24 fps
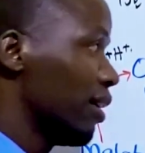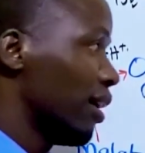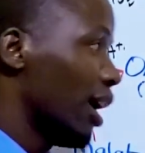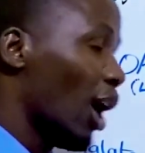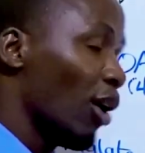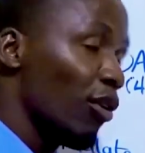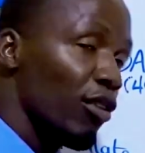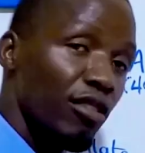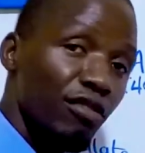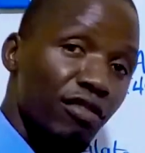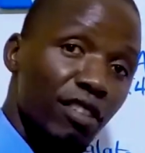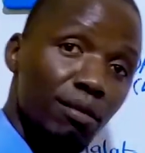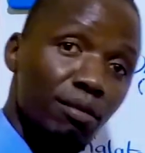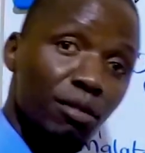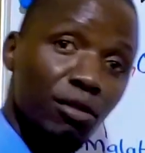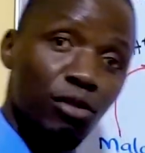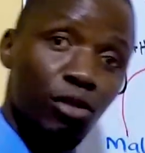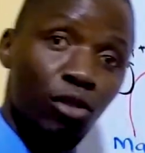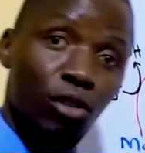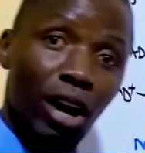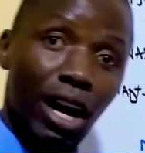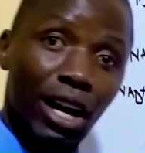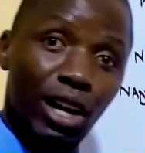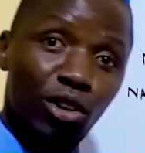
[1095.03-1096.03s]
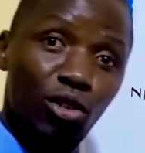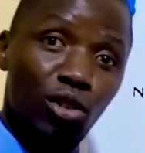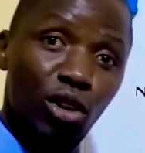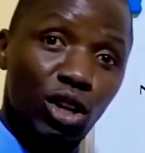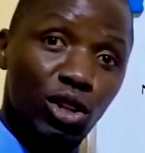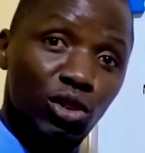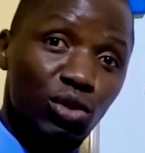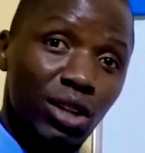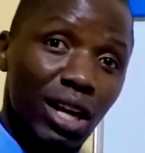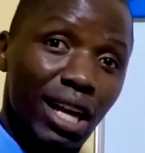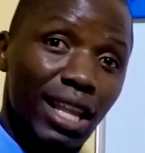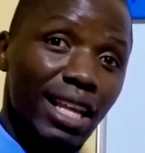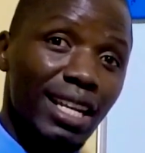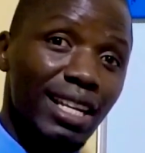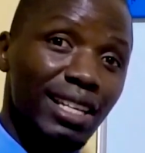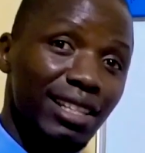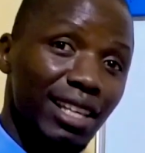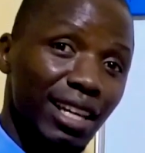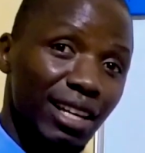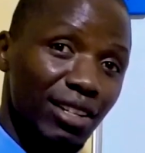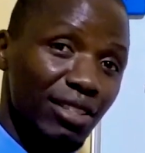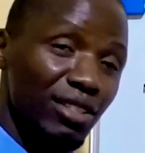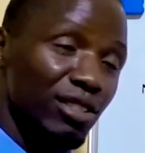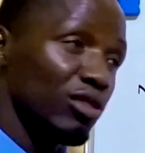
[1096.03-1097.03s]
However, before I go into the other
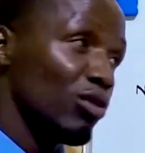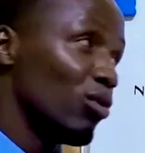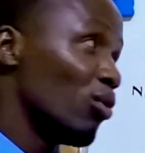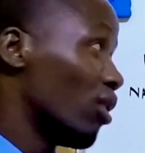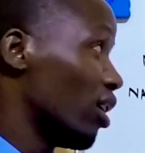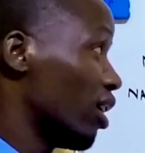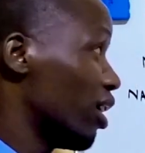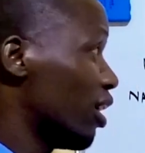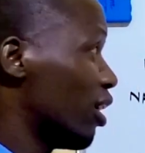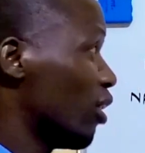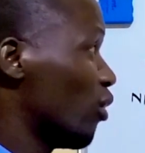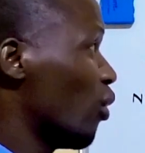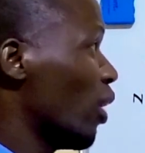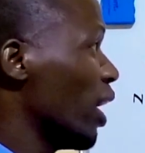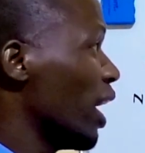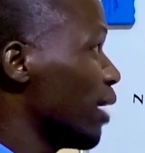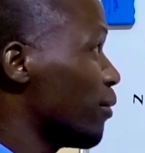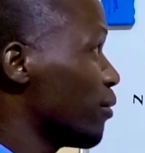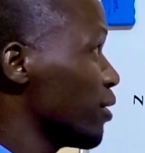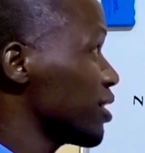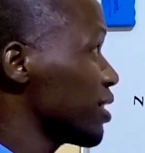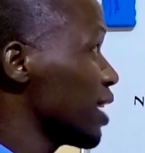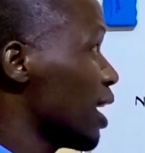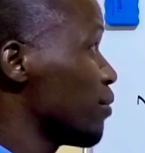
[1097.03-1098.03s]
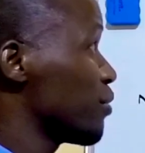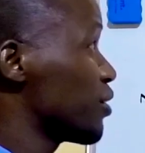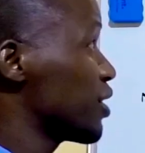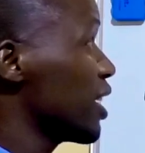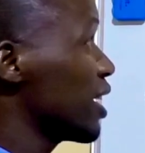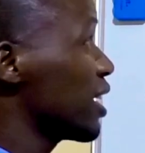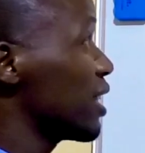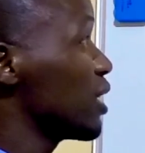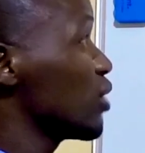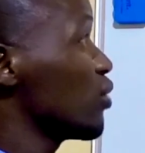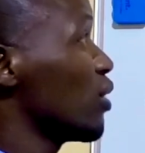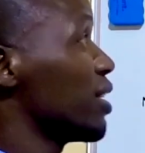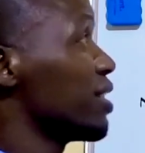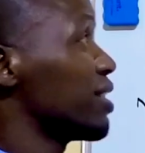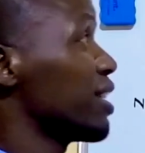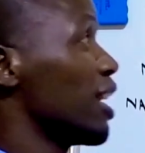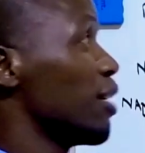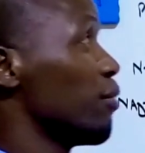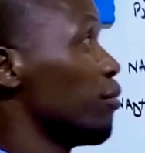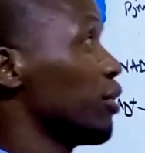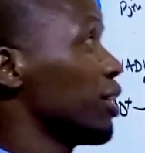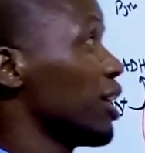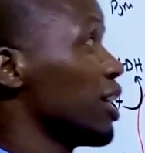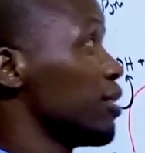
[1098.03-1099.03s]
details, why I'm saying these ones are
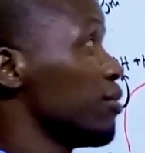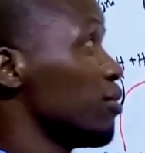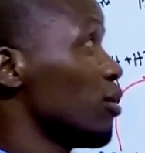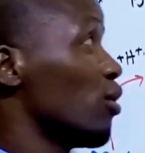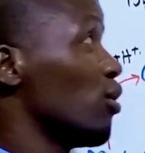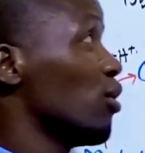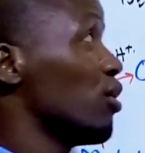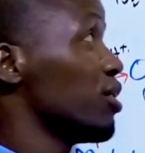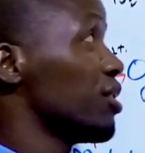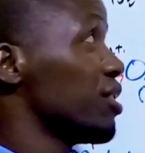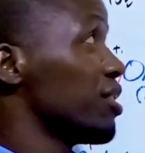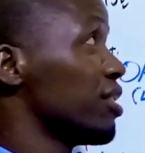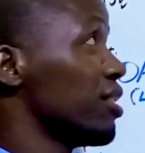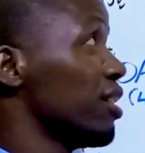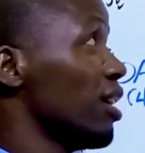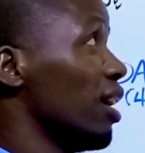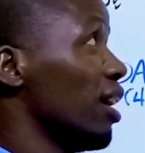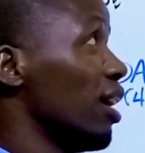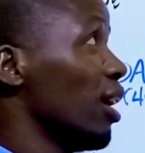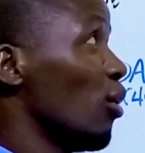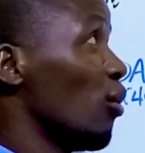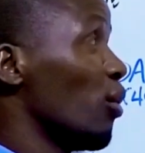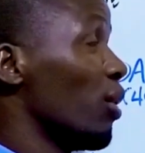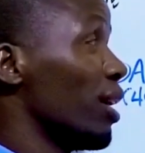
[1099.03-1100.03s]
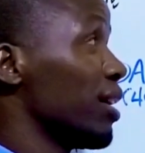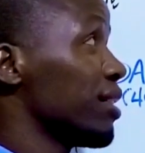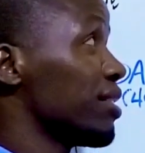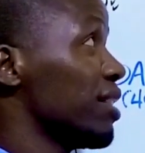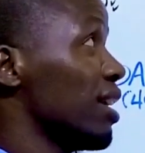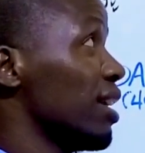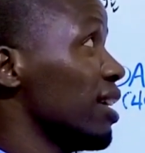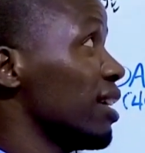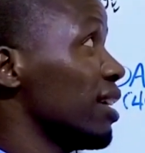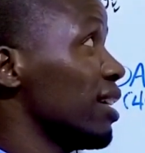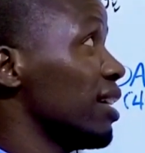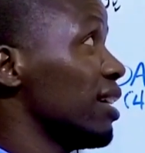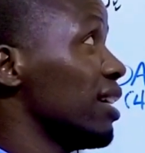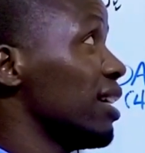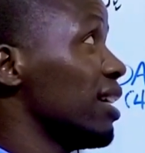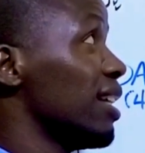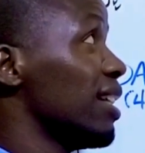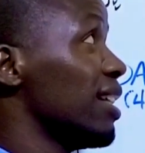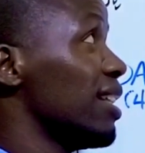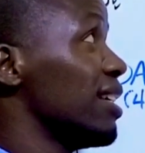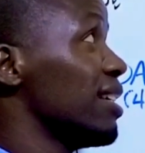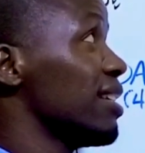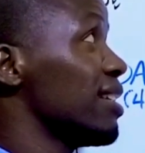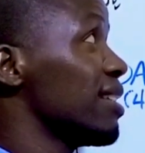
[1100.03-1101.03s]
important, because we are saying
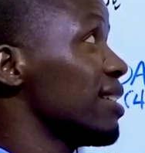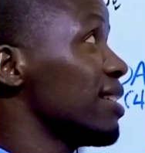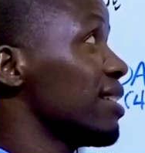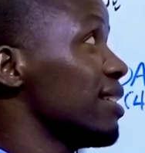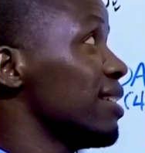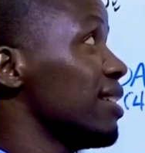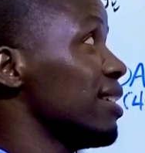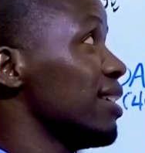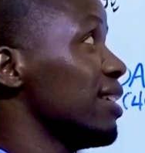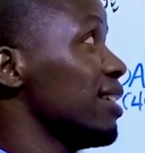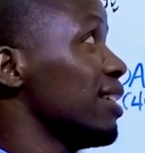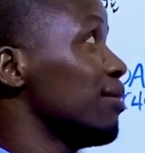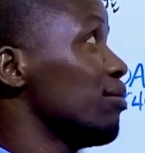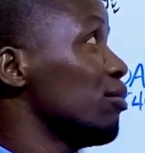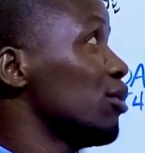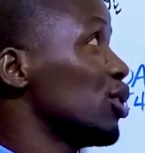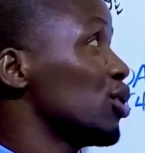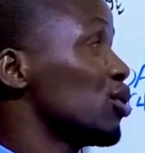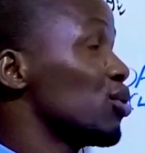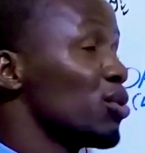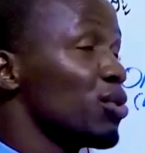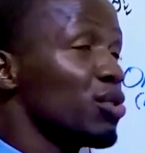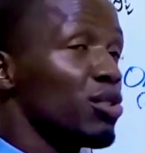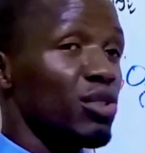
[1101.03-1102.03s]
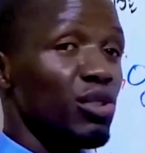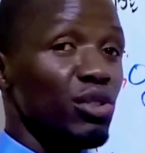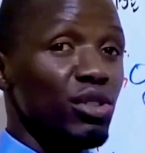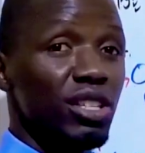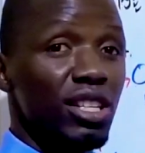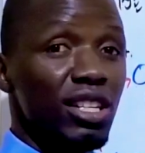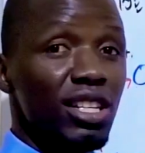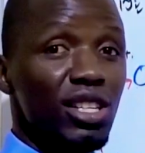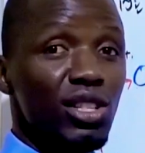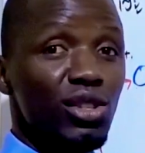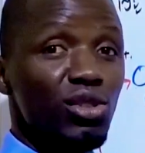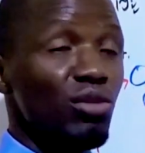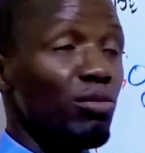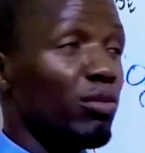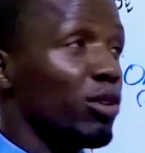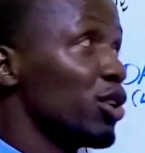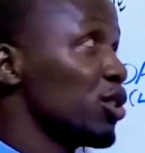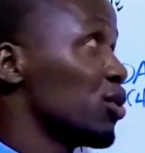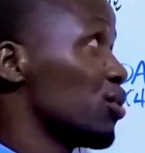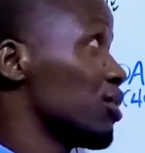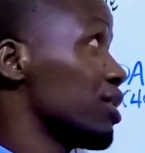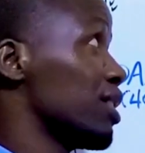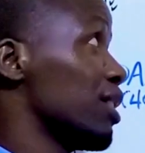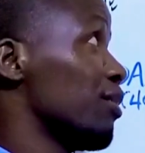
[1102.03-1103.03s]
these molecules, you see these 2
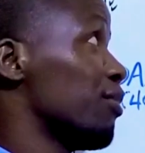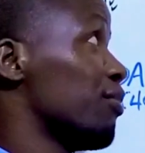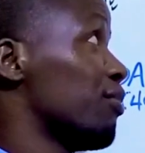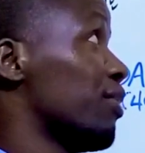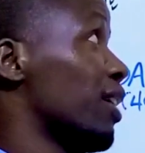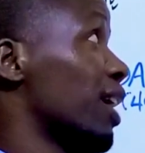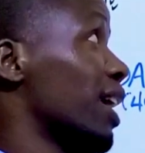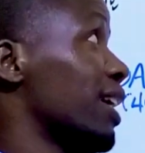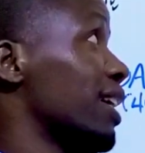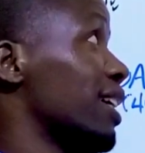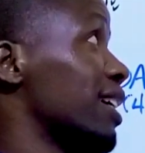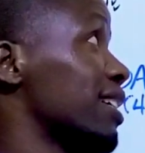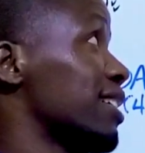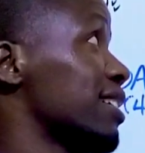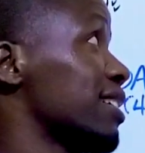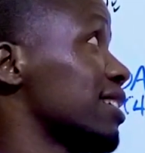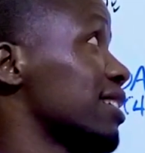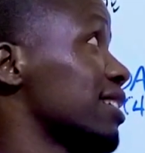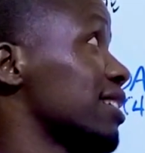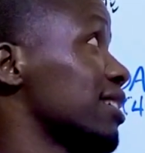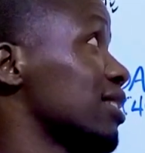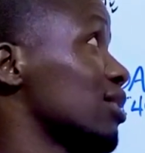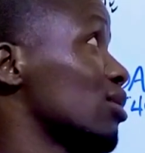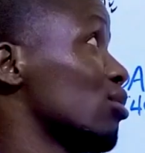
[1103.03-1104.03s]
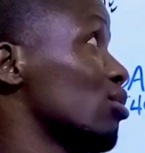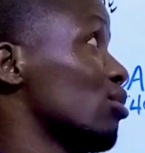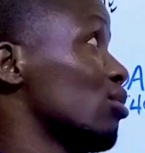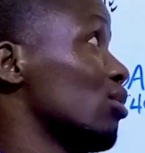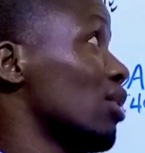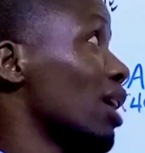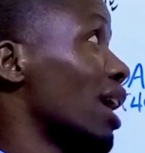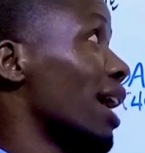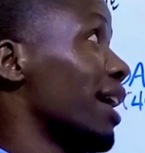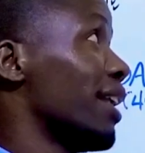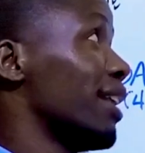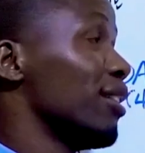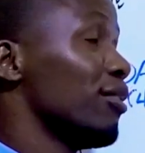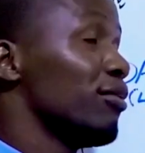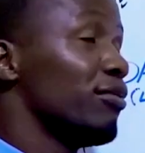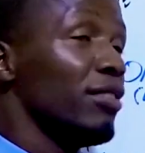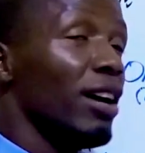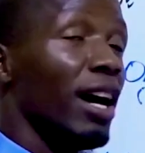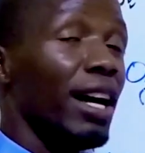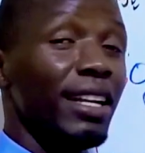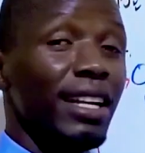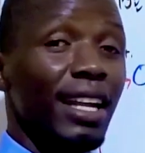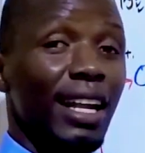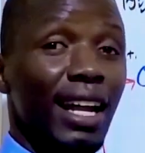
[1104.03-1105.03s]
molecules, the FADH2 and
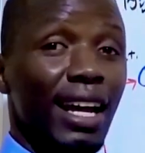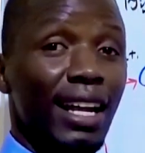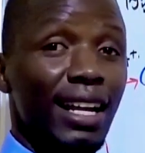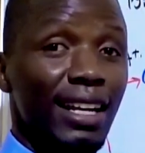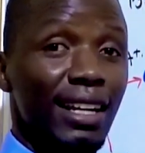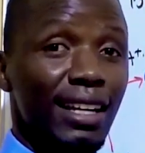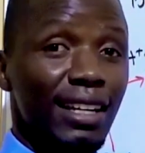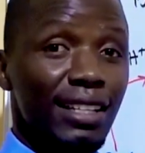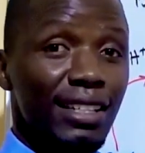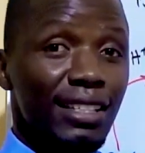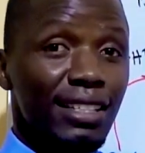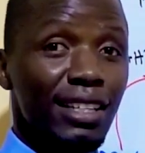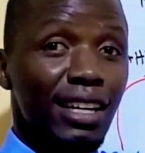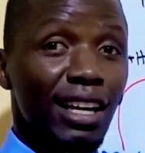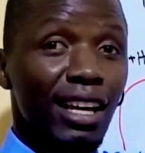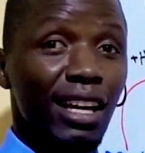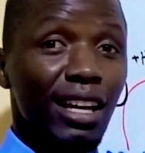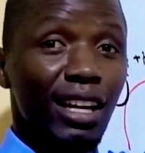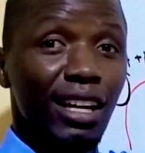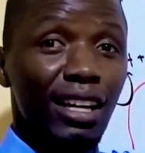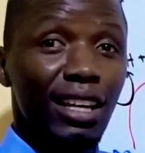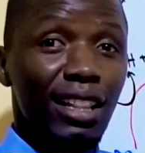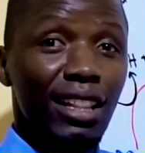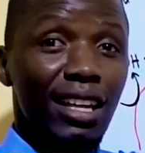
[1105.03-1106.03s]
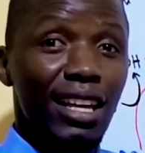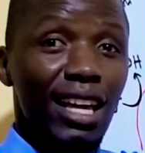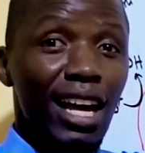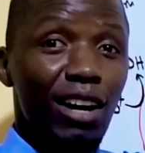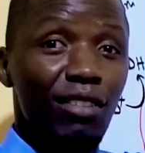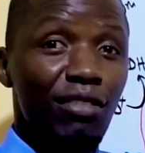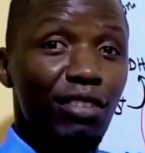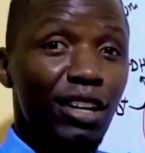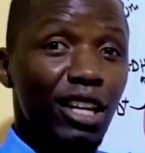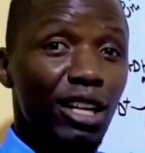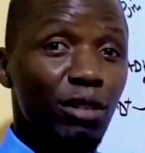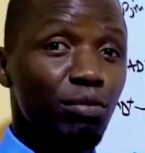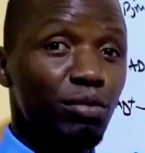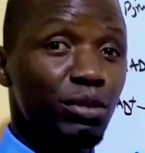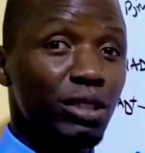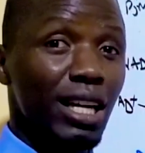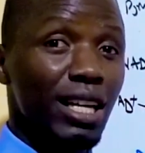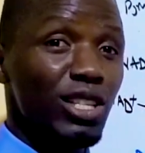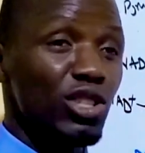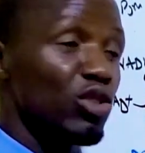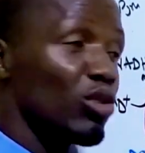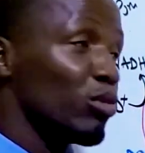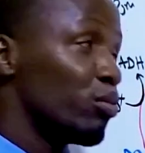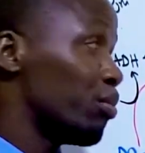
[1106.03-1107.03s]
the NADH, they have helped
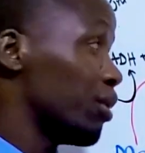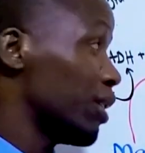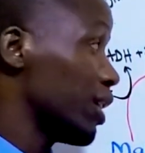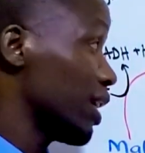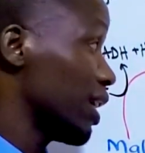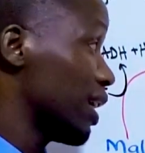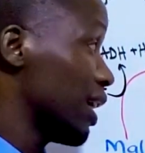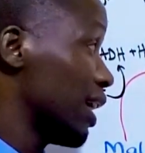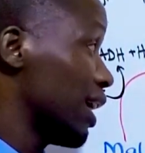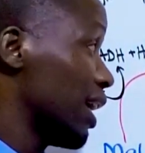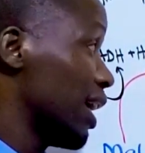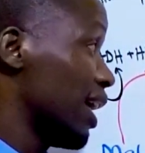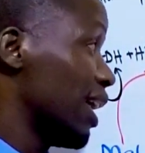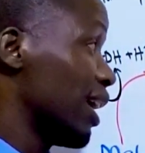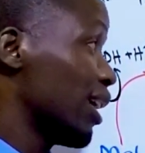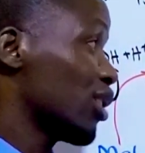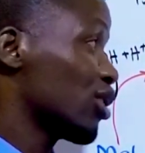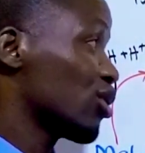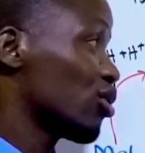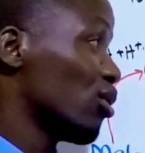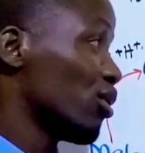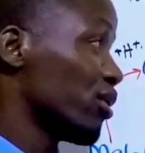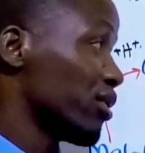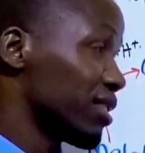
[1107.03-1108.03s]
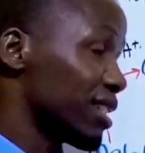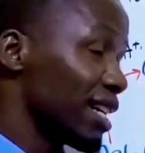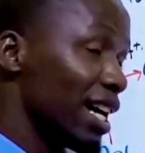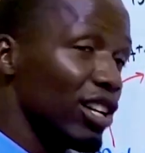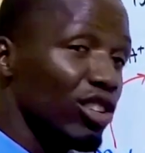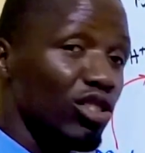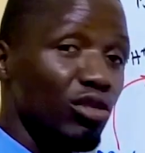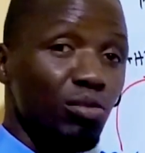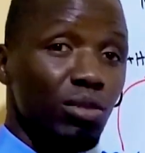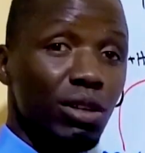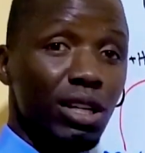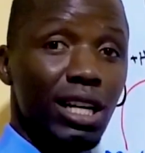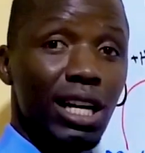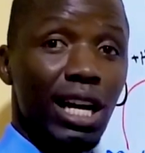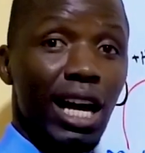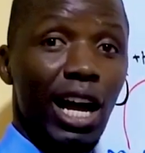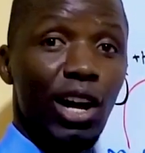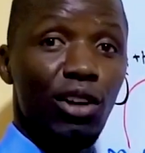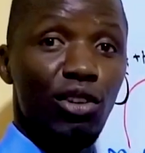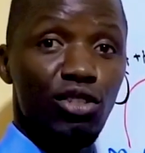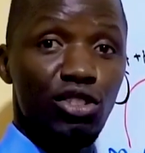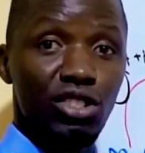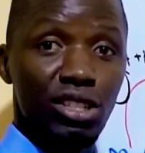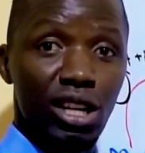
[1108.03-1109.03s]
us to pick electrons and to pick
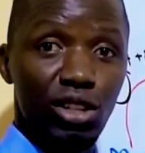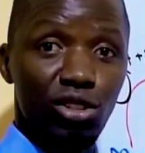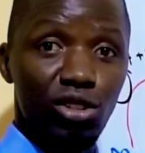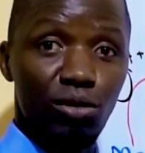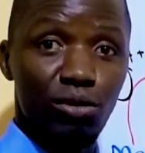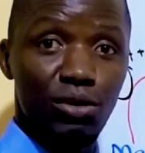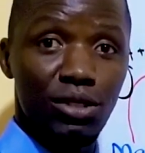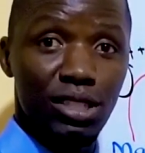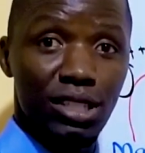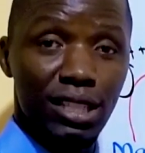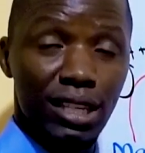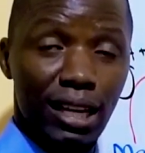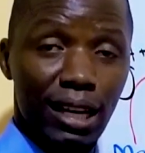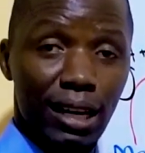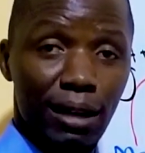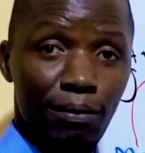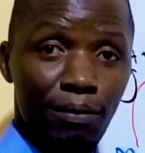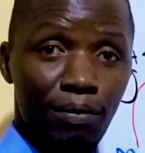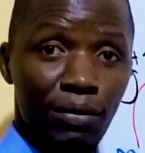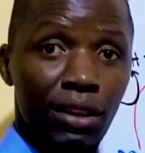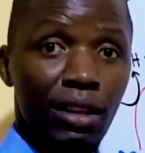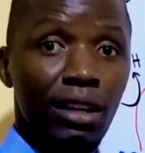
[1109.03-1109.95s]
hydrogen atoms here.